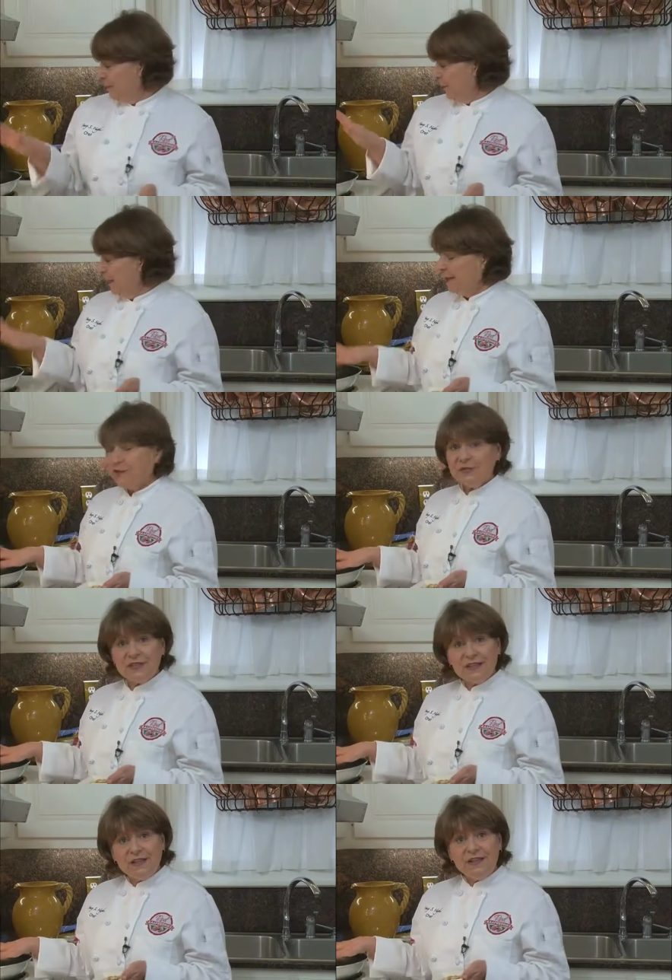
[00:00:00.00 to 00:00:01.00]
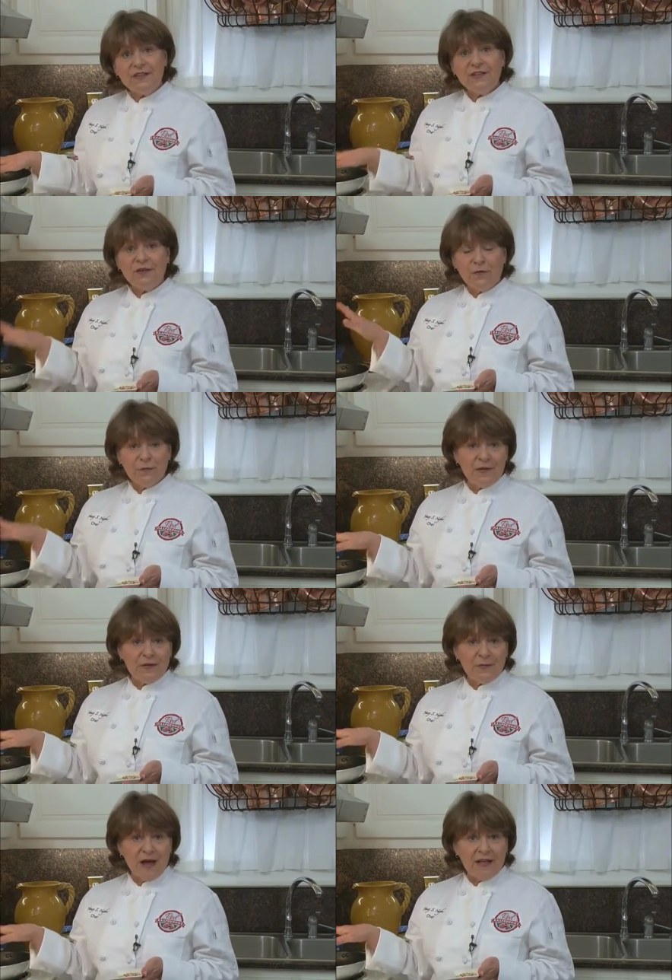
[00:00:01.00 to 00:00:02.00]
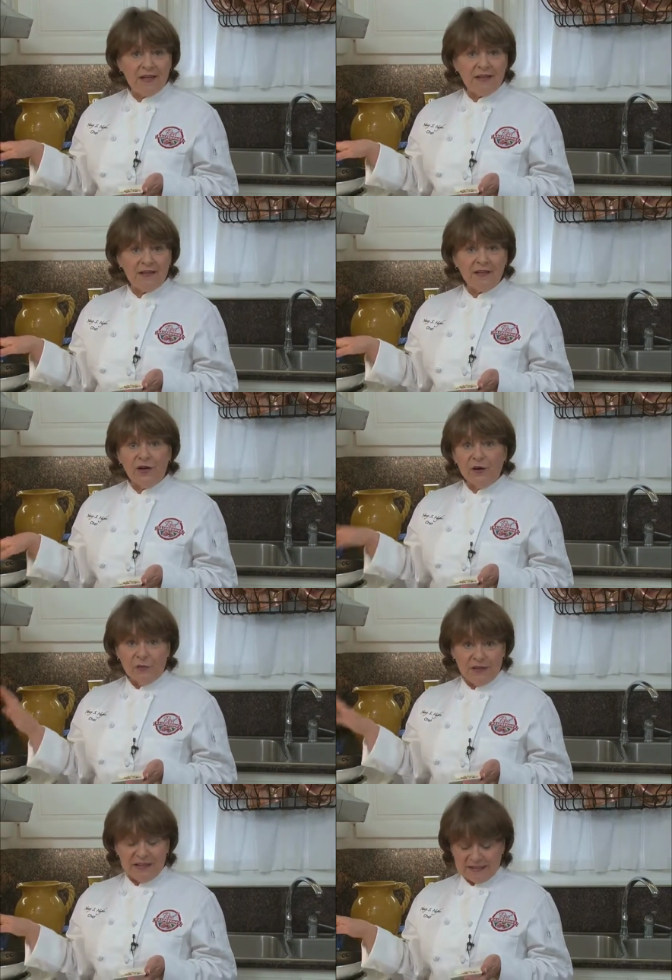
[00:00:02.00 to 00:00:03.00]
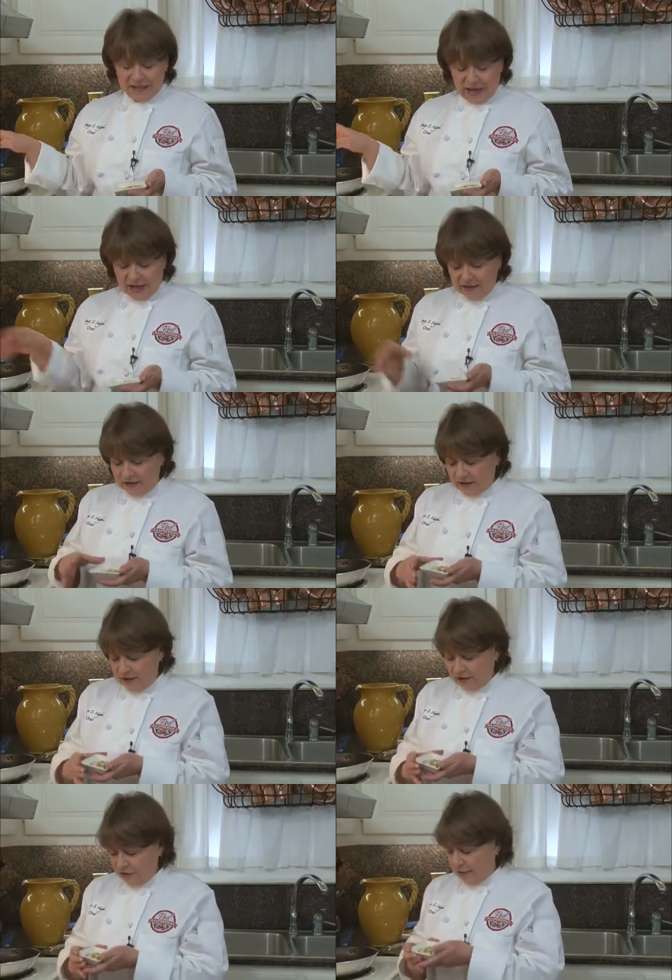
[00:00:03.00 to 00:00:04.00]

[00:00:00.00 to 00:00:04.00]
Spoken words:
preheat your skillet over medium-high heat. When it gets hot, you